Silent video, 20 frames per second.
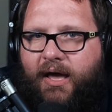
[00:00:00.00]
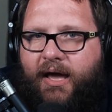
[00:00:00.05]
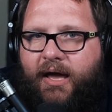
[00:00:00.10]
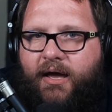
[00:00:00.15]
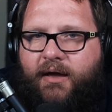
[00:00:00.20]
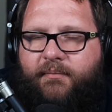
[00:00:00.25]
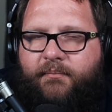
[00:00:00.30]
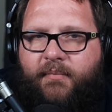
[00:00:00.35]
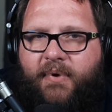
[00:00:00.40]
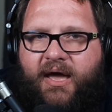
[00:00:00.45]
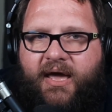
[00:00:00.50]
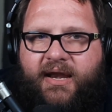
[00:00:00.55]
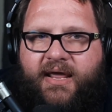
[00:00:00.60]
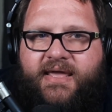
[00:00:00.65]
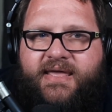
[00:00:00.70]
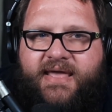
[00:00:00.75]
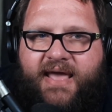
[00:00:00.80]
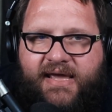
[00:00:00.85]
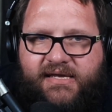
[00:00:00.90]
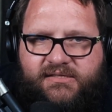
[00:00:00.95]
and I
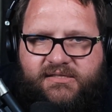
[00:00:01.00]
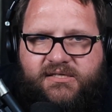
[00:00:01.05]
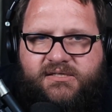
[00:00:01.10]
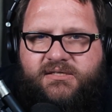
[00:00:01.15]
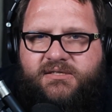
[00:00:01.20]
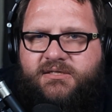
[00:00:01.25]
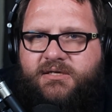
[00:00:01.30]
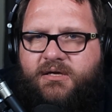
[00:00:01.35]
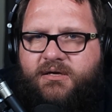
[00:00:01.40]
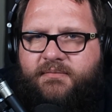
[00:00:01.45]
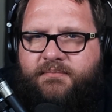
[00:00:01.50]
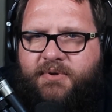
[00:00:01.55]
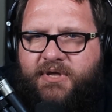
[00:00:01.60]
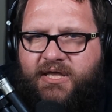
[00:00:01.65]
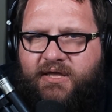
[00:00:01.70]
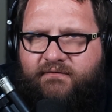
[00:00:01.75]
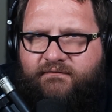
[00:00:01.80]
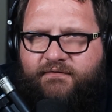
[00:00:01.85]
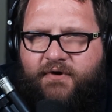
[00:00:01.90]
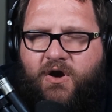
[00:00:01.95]
guess this is going to
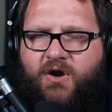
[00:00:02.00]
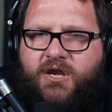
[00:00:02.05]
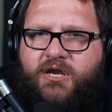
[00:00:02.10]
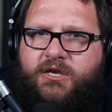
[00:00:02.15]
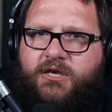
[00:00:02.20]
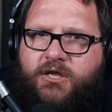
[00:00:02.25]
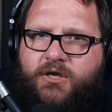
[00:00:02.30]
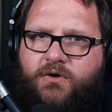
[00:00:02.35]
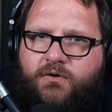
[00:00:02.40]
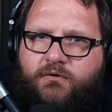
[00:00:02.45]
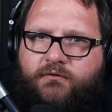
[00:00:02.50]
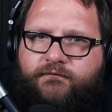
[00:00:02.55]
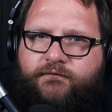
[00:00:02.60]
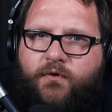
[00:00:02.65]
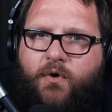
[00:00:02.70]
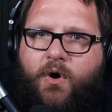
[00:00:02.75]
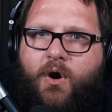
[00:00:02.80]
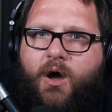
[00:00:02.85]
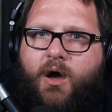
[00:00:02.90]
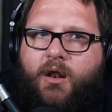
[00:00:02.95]
be very new
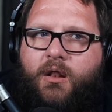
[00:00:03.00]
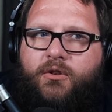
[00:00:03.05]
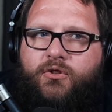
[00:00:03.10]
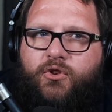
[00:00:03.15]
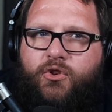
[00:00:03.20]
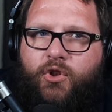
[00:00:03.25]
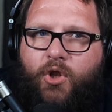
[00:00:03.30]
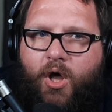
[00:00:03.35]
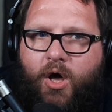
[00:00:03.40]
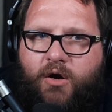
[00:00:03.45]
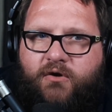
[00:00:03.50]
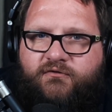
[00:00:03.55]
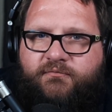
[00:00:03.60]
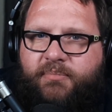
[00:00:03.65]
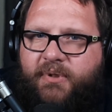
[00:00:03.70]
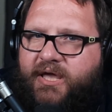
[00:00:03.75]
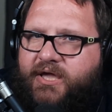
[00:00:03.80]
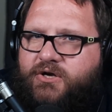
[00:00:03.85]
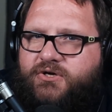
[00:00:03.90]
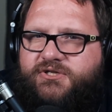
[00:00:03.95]
for a lot of
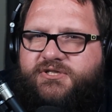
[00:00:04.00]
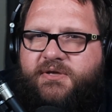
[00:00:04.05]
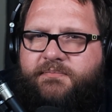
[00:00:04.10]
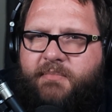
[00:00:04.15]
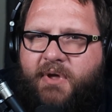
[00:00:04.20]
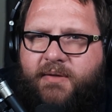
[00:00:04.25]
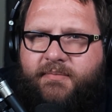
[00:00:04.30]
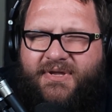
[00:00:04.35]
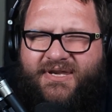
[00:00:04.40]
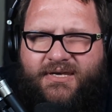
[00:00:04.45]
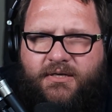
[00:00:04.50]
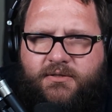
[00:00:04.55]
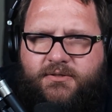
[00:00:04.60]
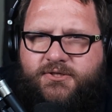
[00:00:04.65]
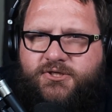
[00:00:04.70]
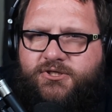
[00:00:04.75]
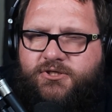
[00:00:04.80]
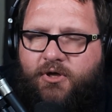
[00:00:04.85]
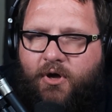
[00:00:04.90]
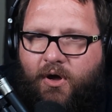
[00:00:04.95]
players that maybe
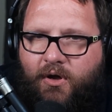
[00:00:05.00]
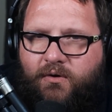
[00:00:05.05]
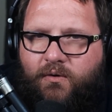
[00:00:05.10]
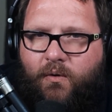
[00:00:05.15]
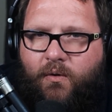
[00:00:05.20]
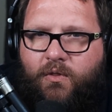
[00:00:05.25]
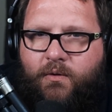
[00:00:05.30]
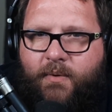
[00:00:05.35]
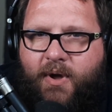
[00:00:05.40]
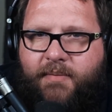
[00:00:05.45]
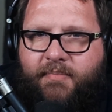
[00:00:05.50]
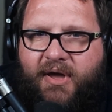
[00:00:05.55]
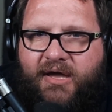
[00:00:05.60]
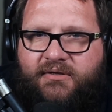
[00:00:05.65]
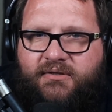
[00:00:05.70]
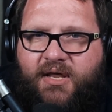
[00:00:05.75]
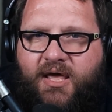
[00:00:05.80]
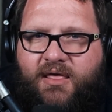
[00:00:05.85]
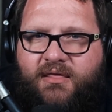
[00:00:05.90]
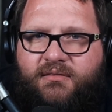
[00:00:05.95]
didn't start all the way
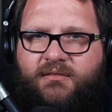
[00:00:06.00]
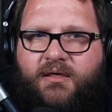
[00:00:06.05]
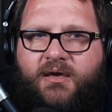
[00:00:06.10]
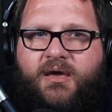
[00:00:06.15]
back then,